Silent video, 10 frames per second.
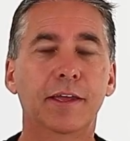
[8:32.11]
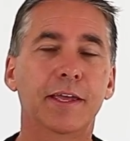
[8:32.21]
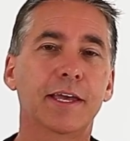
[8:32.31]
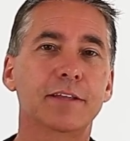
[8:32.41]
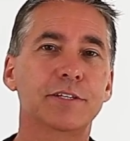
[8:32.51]

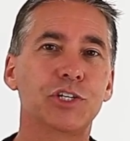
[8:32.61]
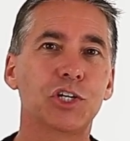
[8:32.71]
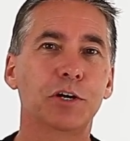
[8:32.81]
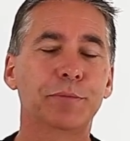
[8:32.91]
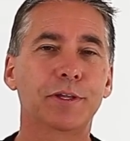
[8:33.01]
It gets the
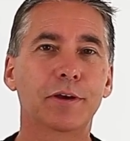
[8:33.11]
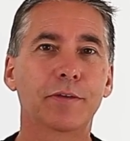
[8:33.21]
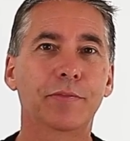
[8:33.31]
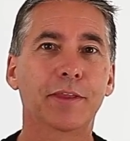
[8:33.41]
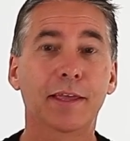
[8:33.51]
job
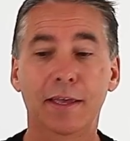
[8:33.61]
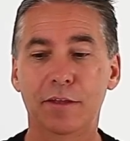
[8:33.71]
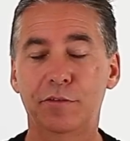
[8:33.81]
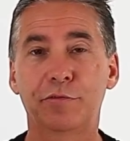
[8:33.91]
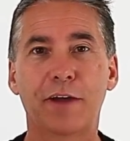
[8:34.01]
done.
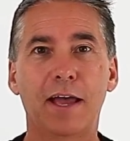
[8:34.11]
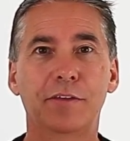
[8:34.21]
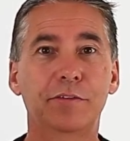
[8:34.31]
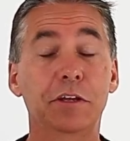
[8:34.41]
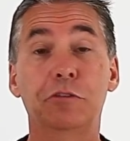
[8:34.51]
It's fast,